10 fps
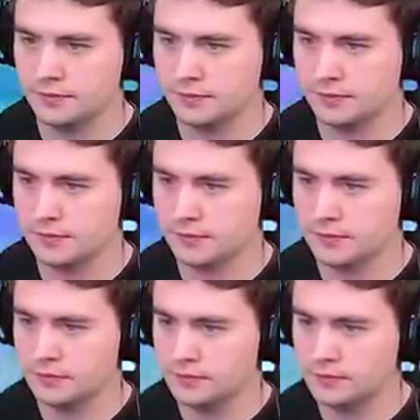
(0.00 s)

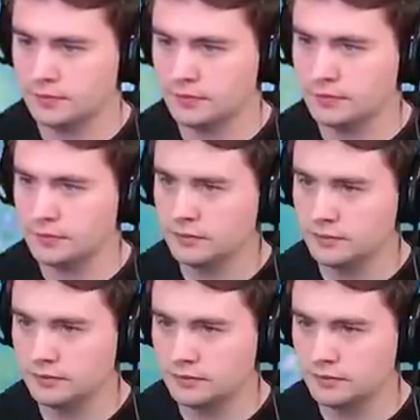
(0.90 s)

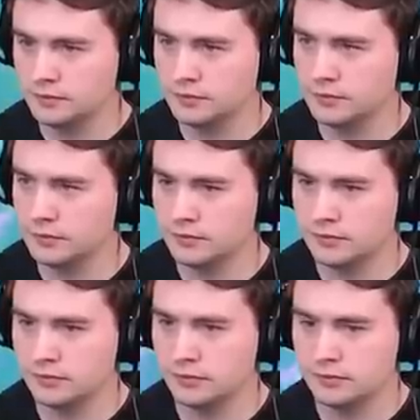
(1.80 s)

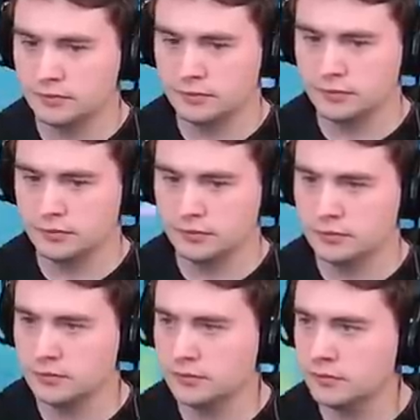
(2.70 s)

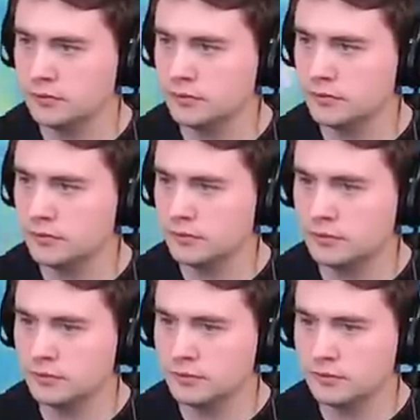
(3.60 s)

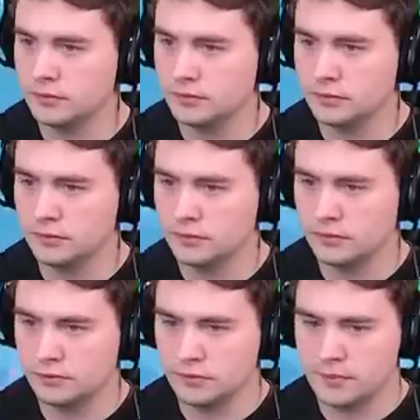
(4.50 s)

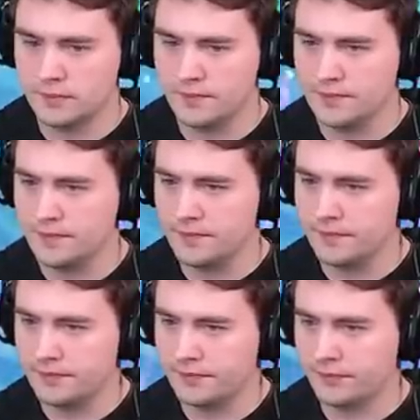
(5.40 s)
[no speech]